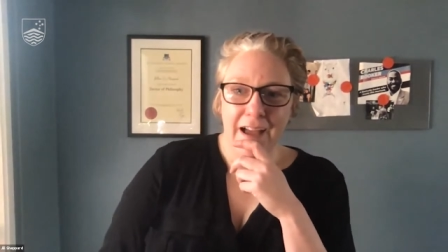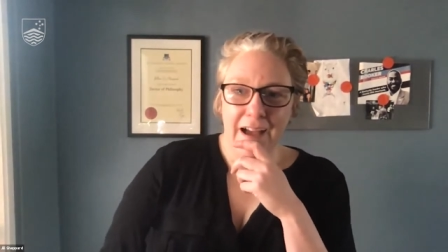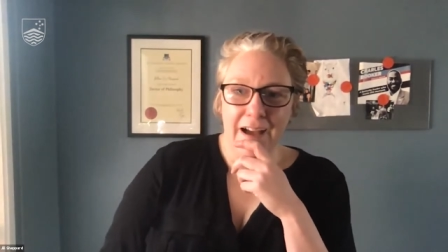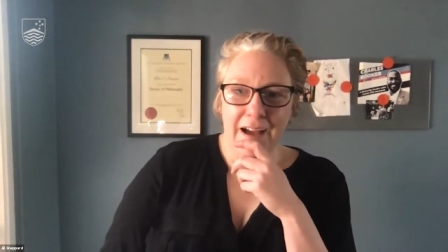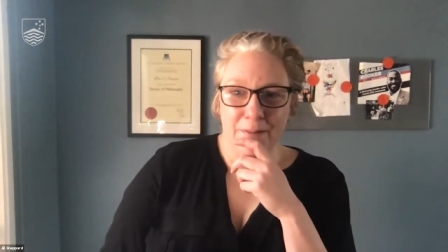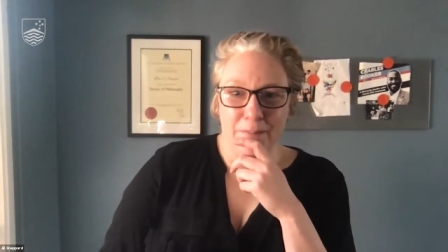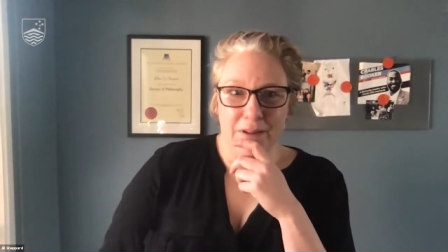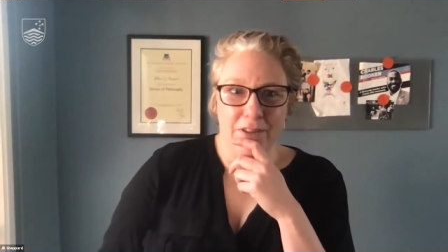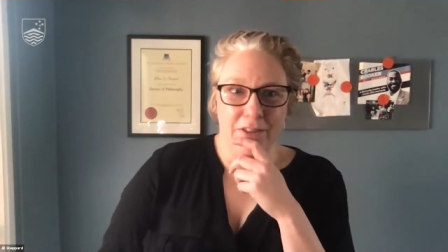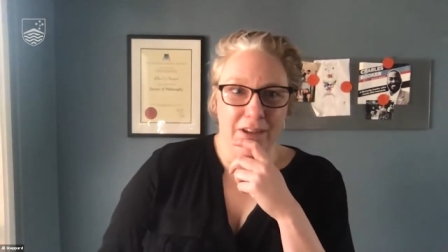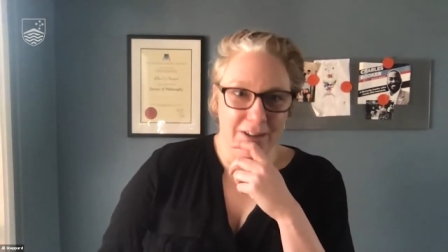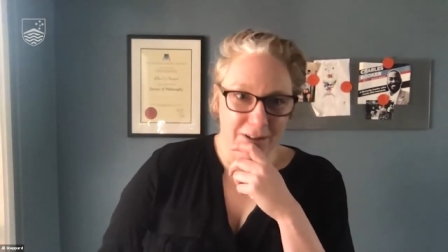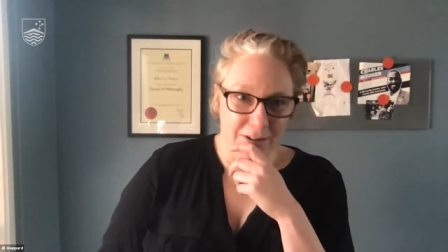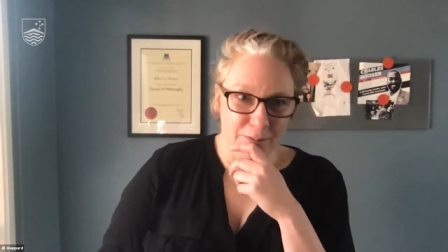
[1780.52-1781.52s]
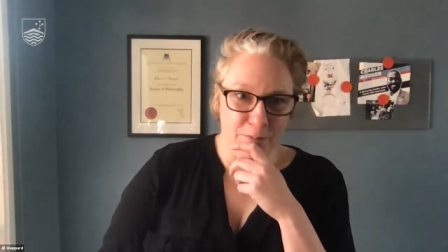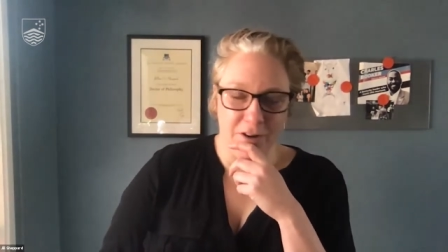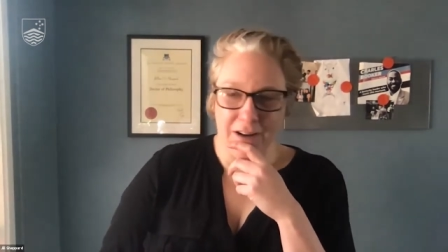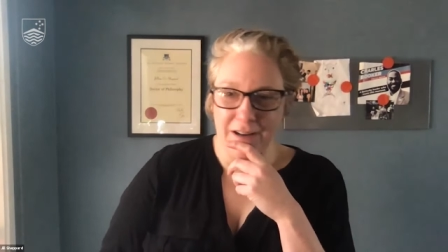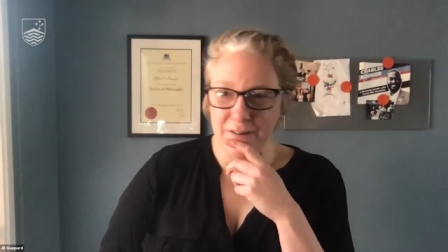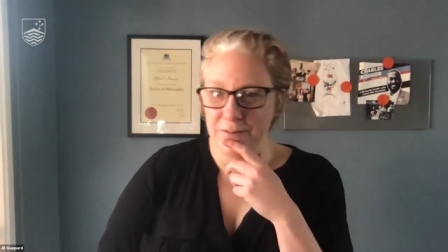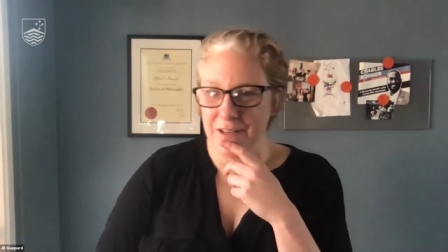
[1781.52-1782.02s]
Um, and thank you,
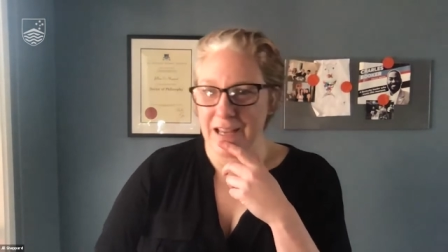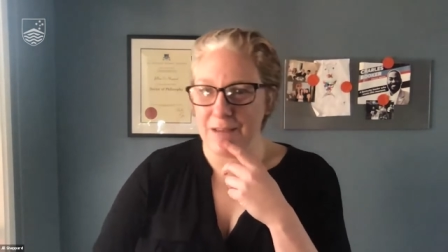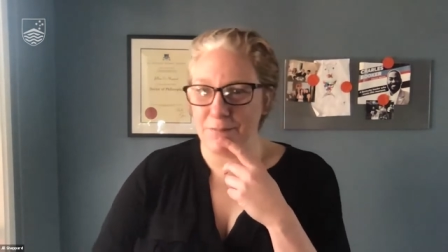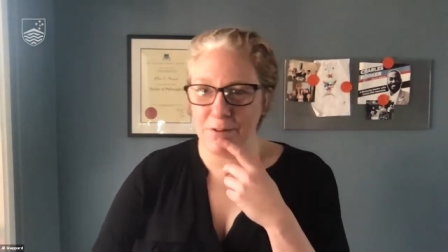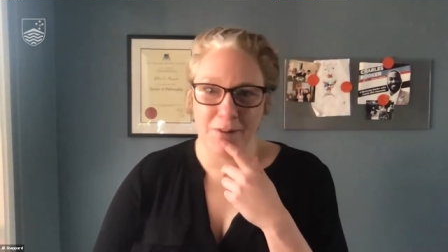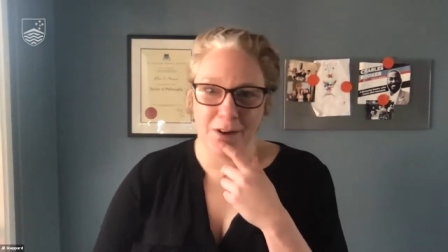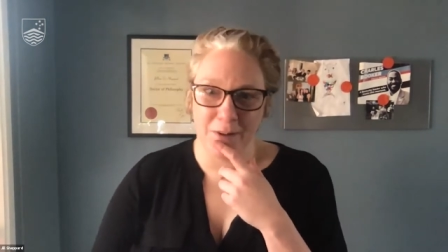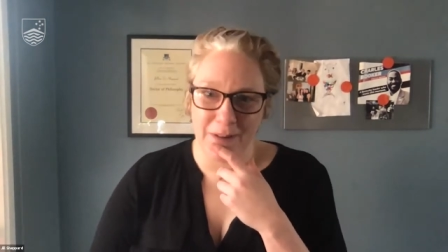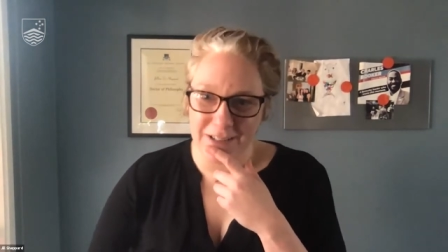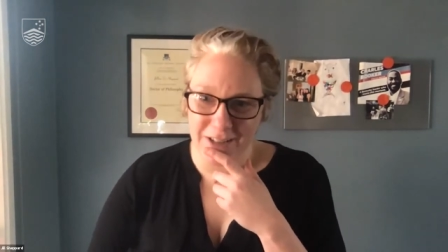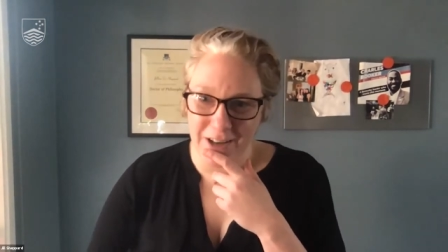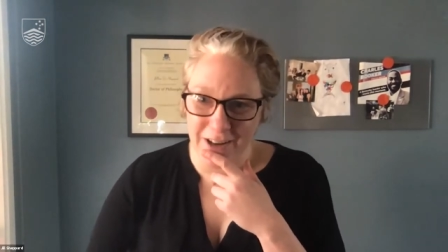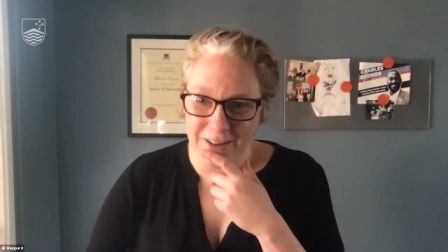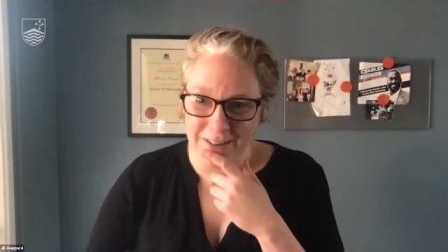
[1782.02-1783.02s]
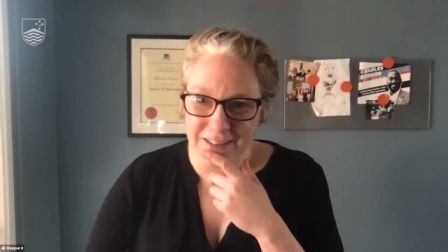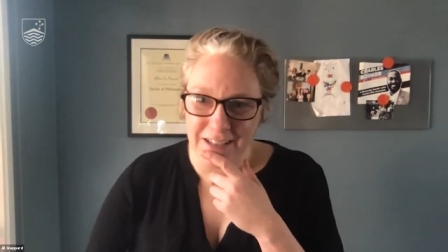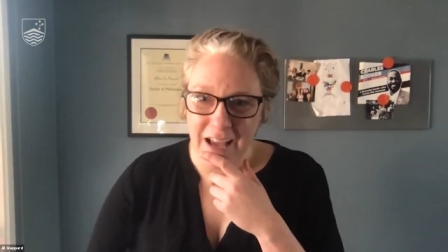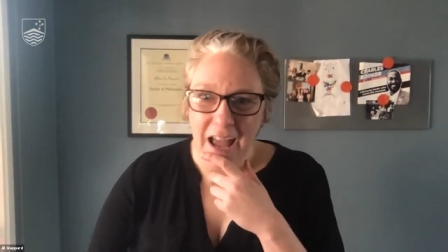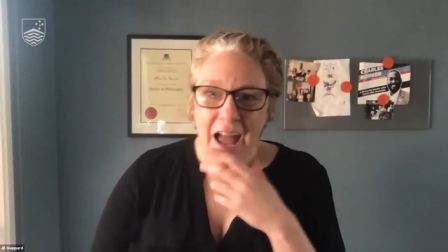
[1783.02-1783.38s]
Brian, for keeping me on my toes.